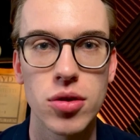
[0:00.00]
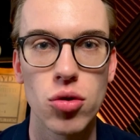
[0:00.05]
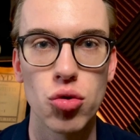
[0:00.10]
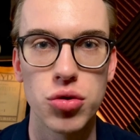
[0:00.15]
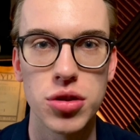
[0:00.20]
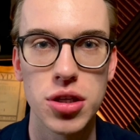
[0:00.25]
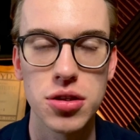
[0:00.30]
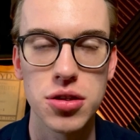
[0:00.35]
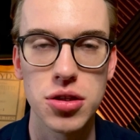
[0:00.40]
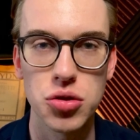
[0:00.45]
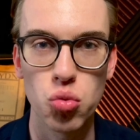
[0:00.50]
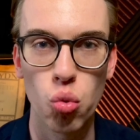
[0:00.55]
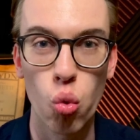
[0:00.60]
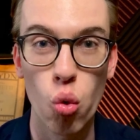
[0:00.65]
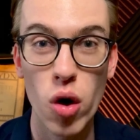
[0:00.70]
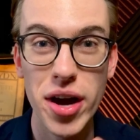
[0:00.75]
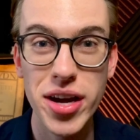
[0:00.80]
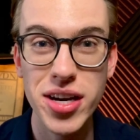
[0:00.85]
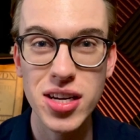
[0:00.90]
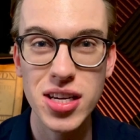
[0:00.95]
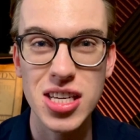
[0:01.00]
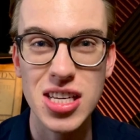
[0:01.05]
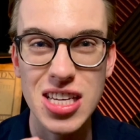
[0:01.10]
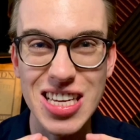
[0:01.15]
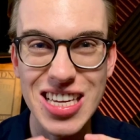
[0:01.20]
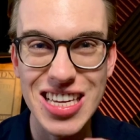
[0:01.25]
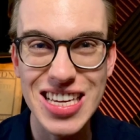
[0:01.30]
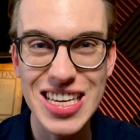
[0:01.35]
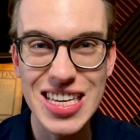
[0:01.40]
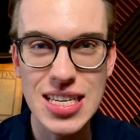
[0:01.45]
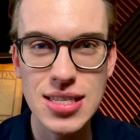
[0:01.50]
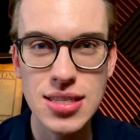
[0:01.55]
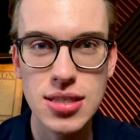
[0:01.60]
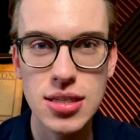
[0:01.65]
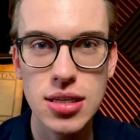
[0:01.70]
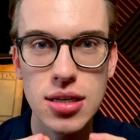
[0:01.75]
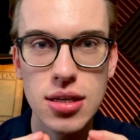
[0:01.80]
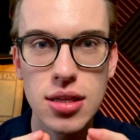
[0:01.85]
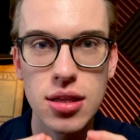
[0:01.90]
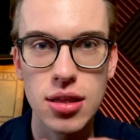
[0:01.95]
This is one
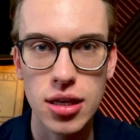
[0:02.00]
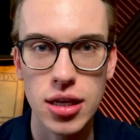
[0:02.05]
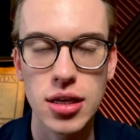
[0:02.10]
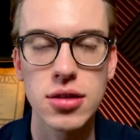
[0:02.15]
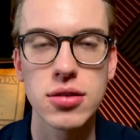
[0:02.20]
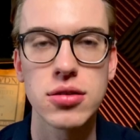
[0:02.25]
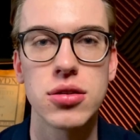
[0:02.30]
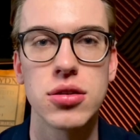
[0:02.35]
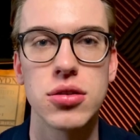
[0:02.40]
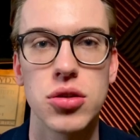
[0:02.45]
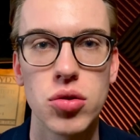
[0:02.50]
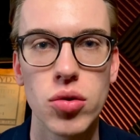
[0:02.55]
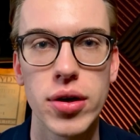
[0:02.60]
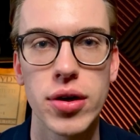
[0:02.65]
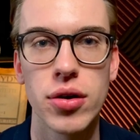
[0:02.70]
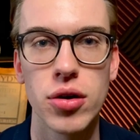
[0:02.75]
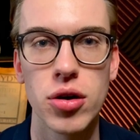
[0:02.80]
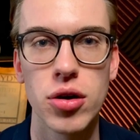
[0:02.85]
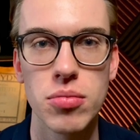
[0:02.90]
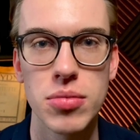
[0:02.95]
easy thing to do at home.